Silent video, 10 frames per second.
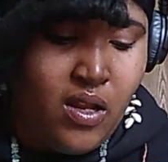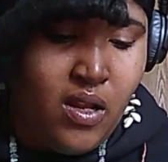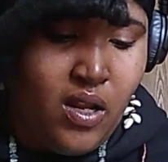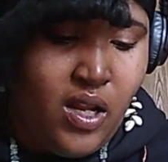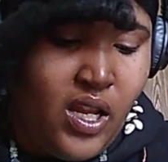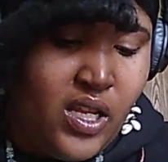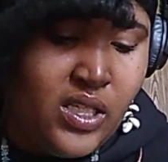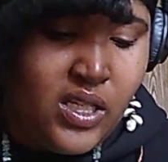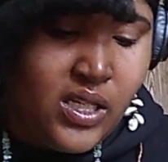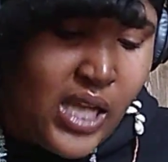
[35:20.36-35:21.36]
lust
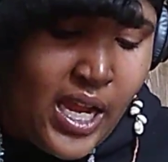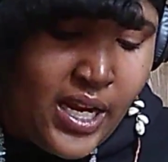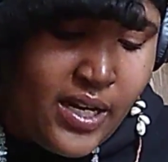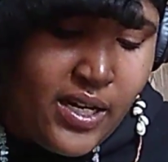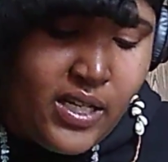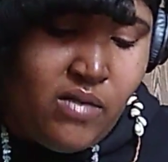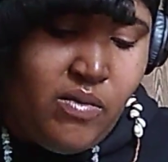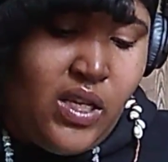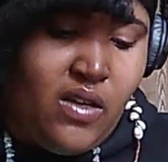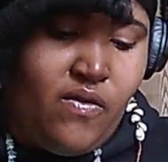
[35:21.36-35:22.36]
desire is
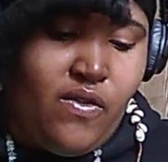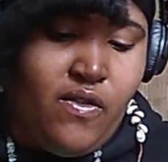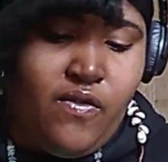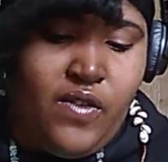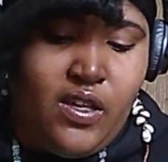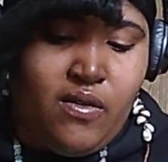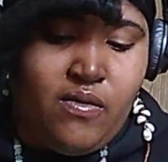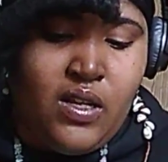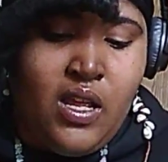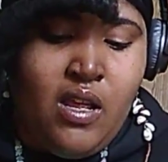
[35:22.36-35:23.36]
being fulfilled,
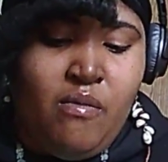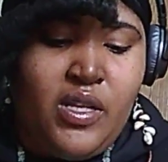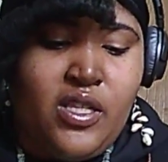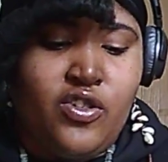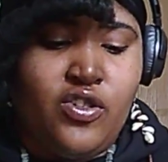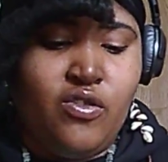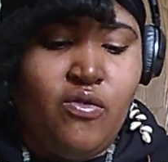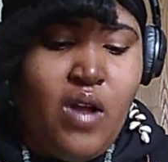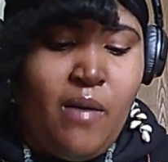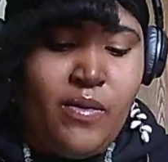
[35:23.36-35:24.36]
but the true
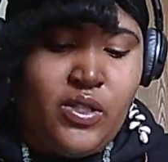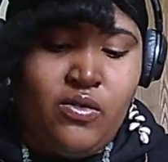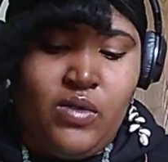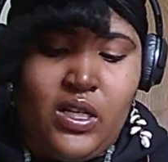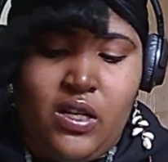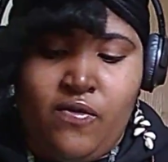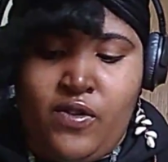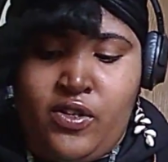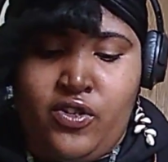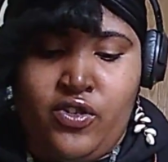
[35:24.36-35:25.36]
opportunity for
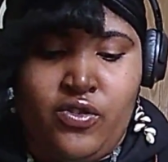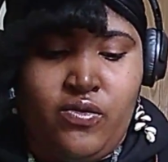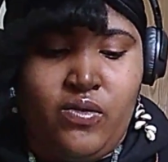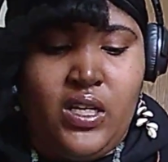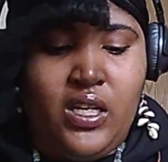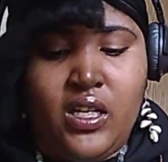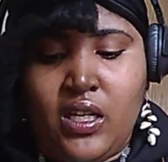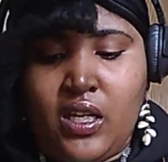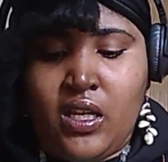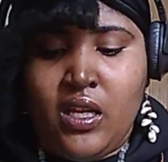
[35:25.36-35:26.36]
the true
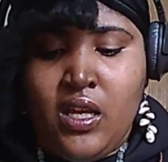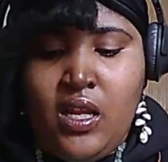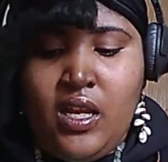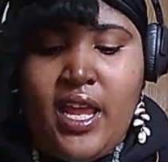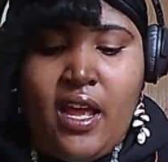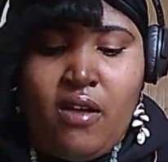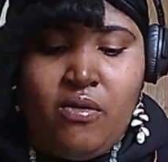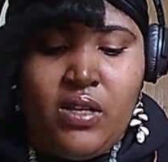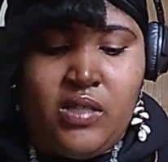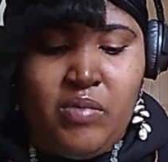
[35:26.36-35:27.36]
healing now
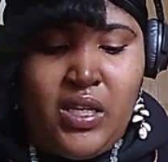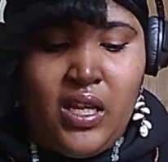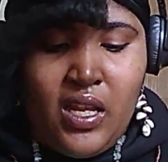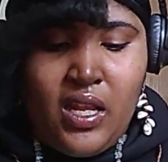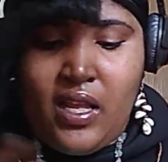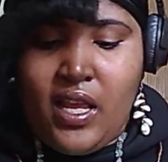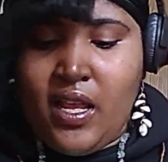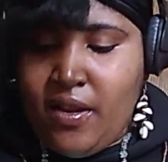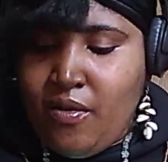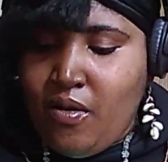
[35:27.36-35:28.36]
is being
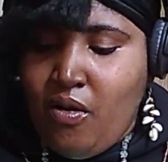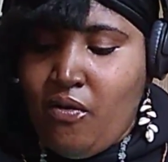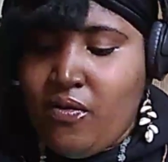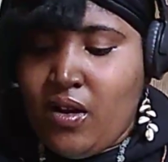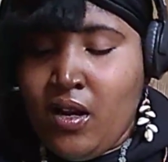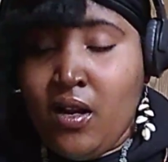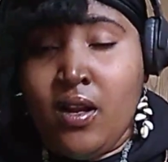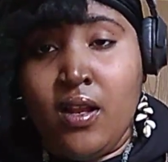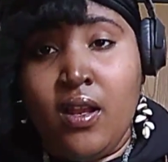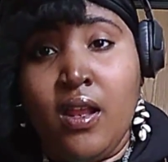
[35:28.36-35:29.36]
negated or
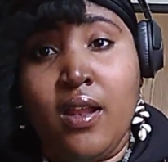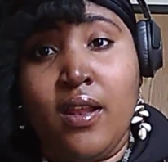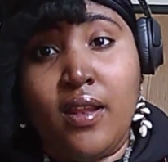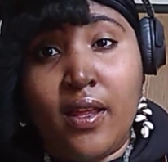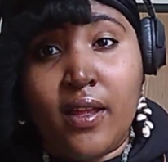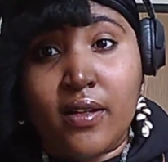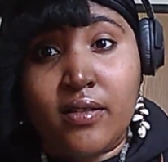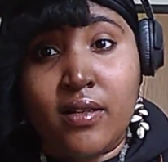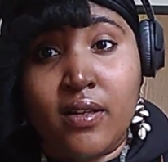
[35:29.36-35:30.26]
overlooked.